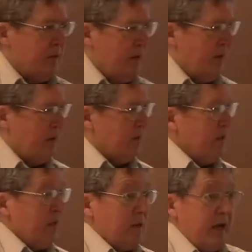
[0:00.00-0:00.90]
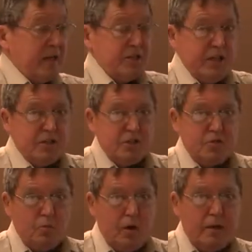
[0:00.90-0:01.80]
Uh, like
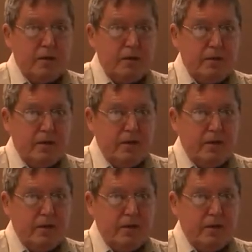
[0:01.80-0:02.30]
Genesis 1,